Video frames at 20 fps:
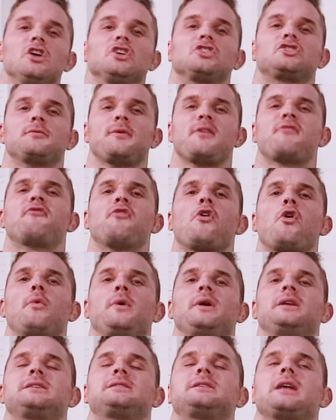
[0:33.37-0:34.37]
So before
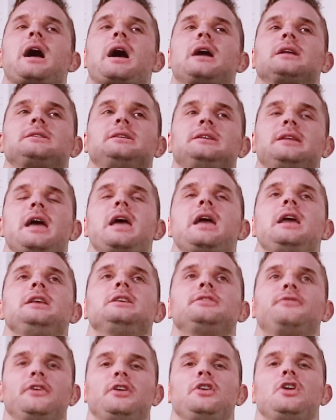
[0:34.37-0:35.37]
we start
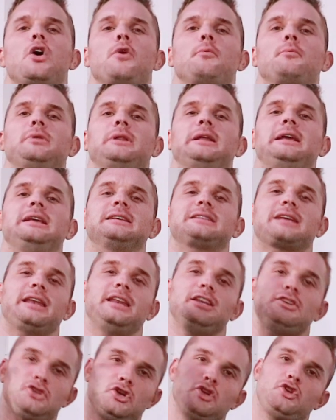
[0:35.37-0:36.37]
today's video, please, I
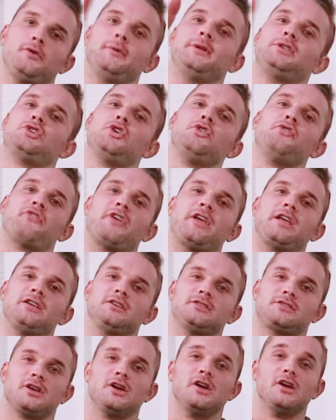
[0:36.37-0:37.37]
need you to do two
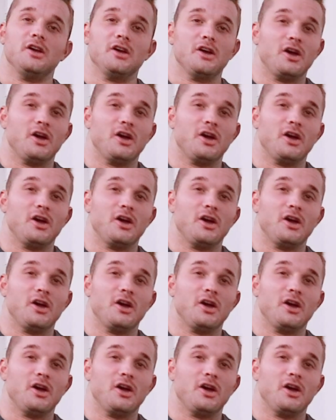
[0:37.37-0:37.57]
things.